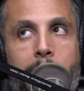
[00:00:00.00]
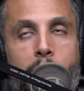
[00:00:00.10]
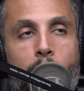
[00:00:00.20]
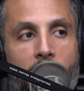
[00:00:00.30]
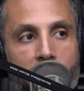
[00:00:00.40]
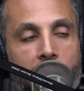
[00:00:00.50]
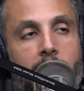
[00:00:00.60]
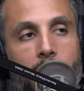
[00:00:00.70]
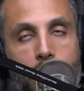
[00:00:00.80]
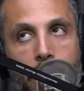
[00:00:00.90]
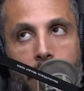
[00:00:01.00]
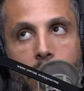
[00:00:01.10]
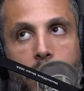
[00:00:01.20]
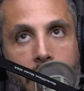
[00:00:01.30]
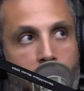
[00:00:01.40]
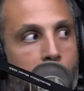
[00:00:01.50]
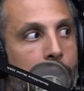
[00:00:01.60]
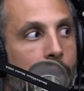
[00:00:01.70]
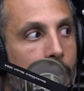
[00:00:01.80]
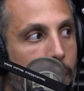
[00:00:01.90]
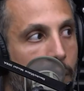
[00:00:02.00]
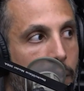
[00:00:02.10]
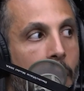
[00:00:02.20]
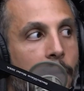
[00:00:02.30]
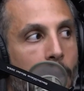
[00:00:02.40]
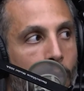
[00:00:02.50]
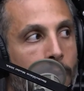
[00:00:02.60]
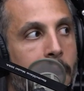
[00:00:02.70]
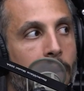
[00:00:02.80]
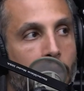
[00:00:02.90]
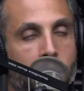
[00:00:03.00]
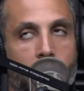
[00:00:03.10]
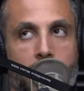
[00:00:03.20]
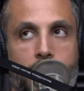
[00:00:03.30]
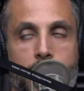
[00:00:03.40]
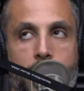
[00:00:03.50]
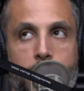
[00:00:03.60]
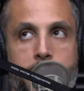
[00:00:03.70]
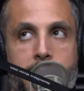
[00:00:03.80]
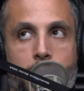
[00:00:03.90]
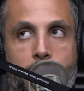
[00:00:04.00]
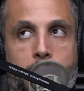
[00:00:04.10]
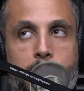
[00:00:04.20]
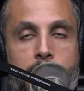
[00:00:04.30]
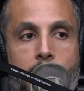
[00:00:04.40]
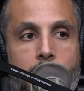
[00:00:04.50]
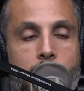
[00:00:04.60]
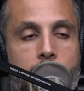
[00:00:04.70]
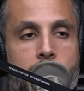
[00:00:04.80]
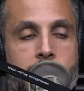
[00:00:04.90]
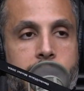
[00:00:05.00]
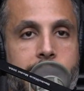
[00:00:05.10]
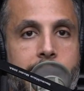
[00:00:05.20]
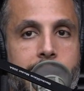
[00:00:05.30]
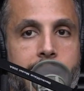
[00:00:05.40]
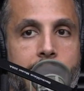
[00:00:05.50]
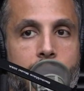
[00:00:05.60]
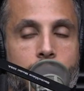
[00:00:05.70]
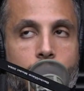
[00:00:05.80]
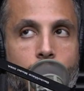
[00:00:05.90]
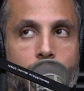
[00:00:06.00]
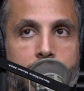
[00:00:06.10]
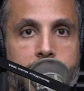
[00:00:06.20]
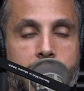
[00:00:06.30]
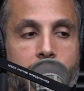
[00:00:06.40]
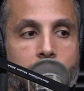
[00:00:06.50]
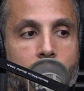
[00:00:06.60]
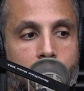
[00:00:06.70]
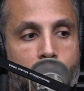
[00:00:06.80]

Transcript: make you an effective trainer. That's for sure. Right. Definitely, what would make you an effective trainer is being able to communicate. Because at the end of the day, your goal is to get the client to